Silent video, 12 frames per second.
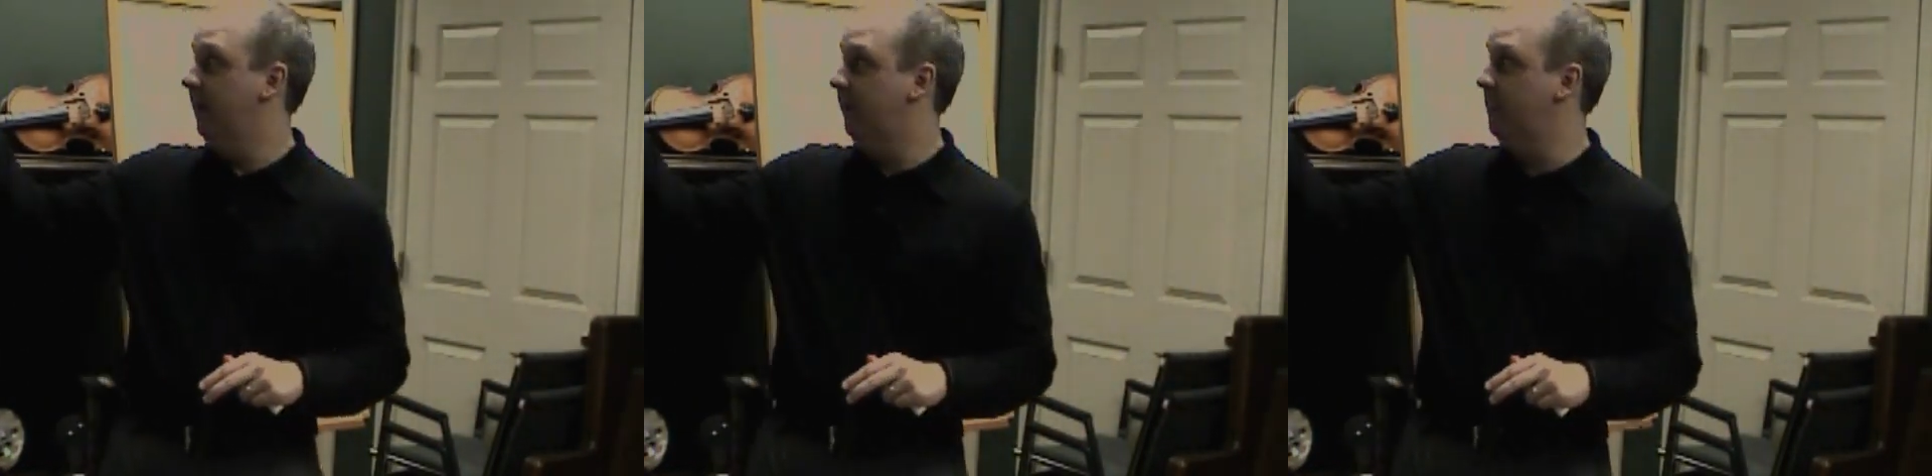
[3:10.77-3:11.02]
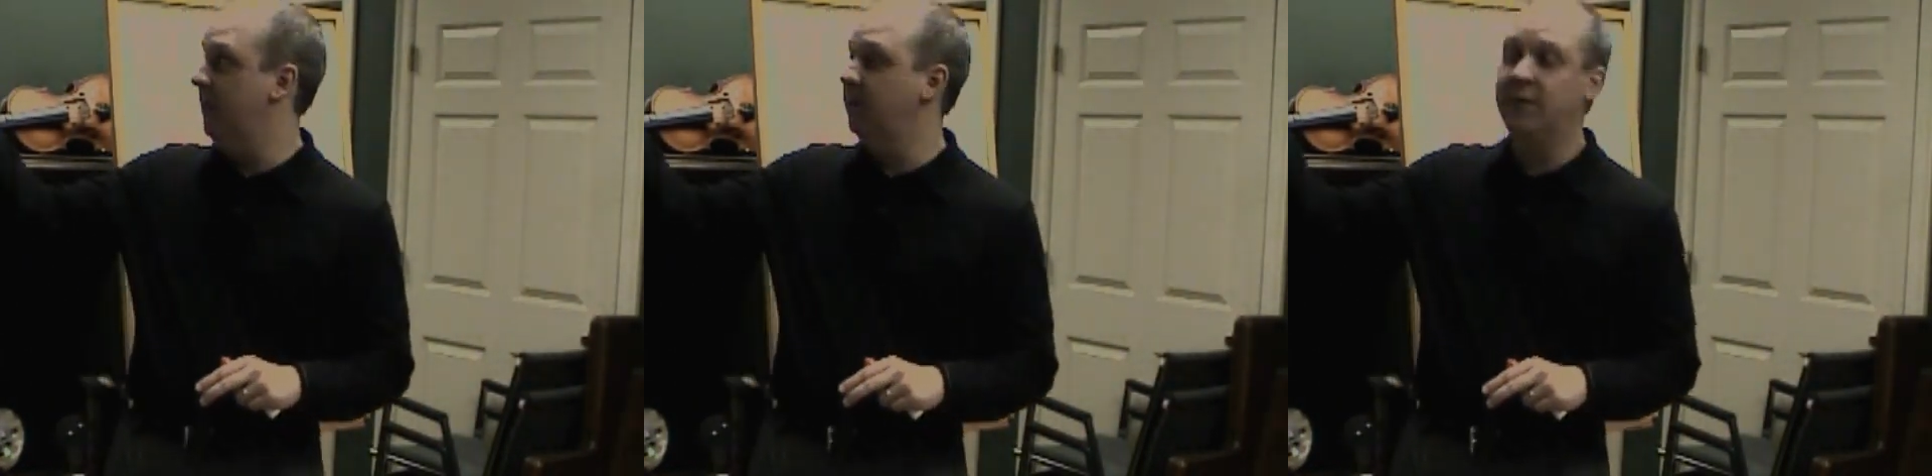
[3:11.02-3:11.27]

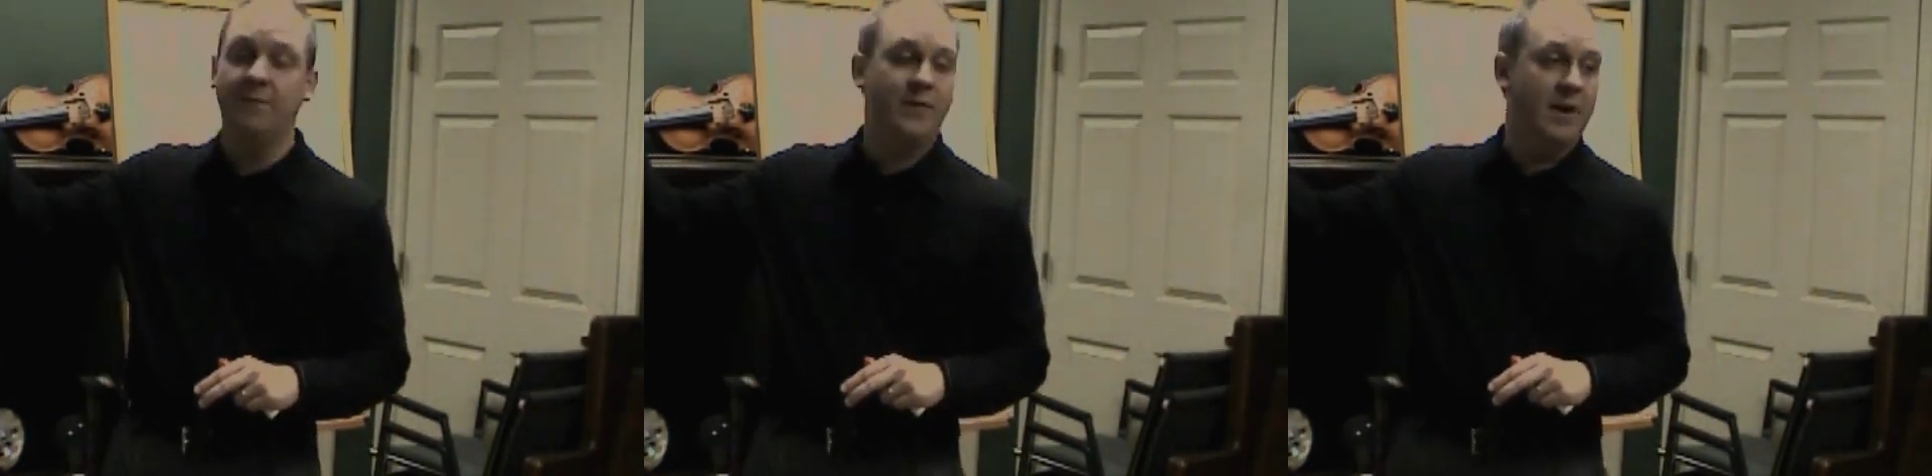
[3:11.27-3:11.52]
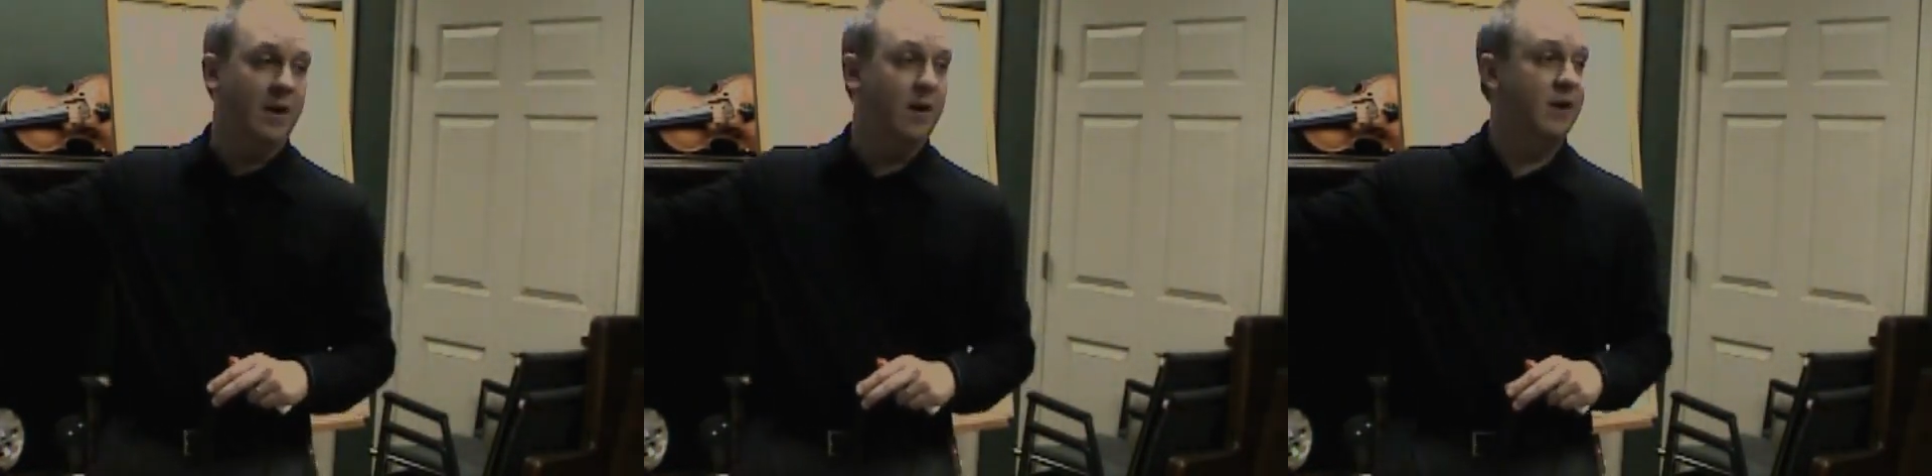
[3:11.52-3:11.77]
experience some
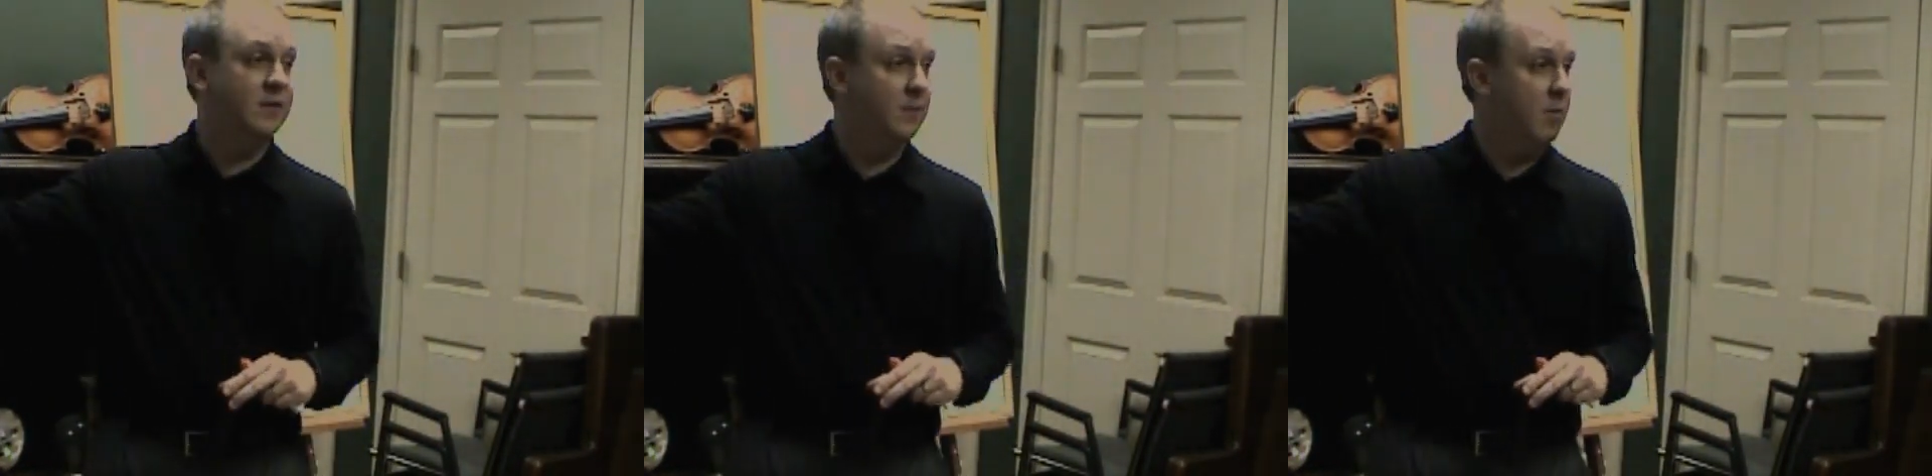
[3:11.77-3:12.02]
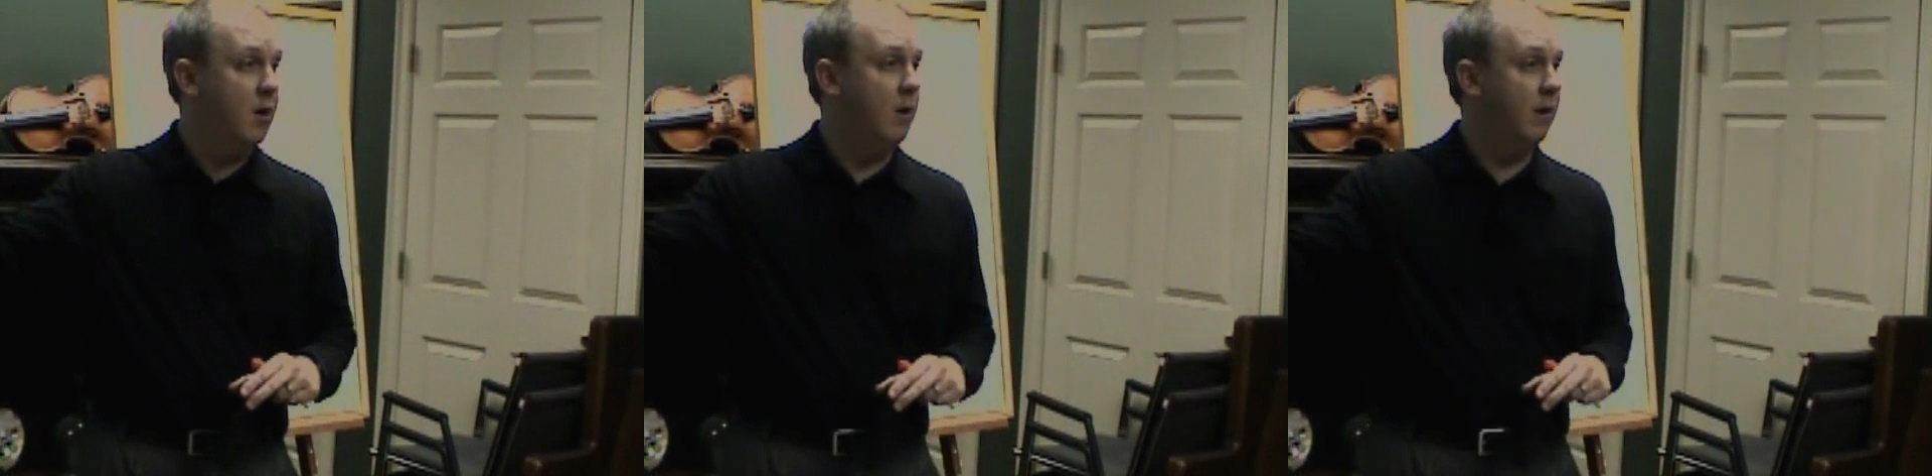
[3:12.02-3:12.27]
fear and
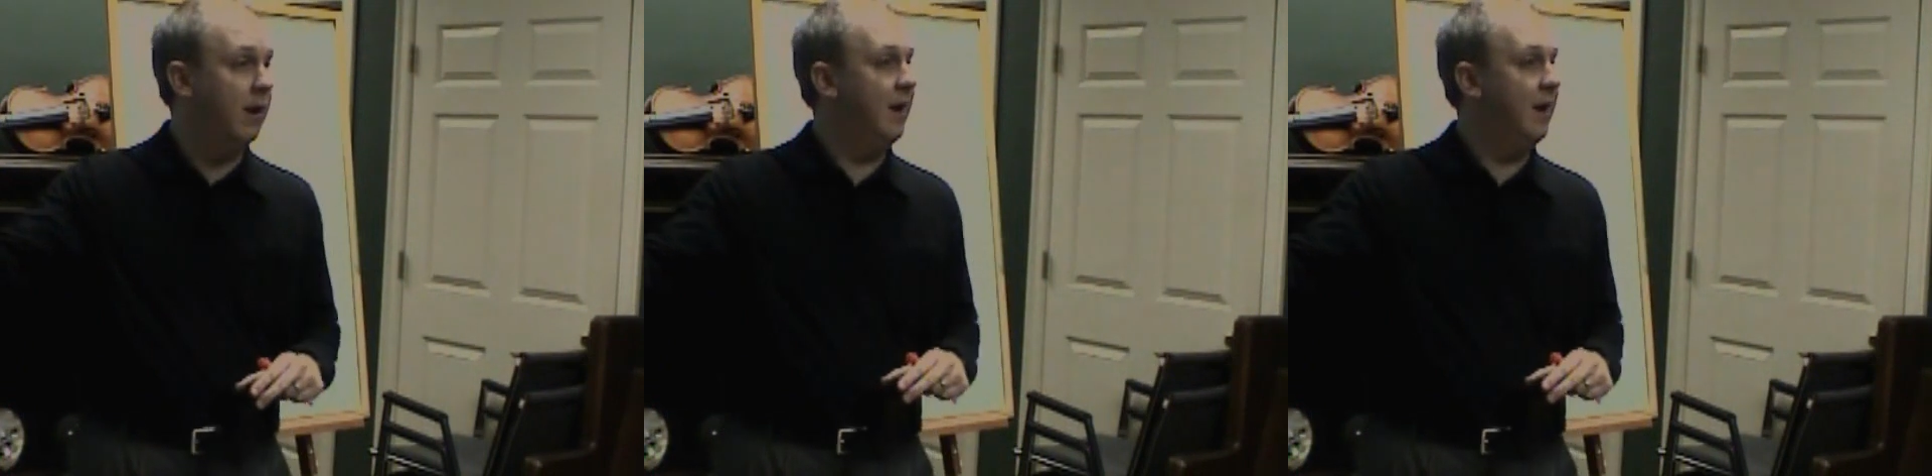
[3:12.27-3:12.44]
some hurt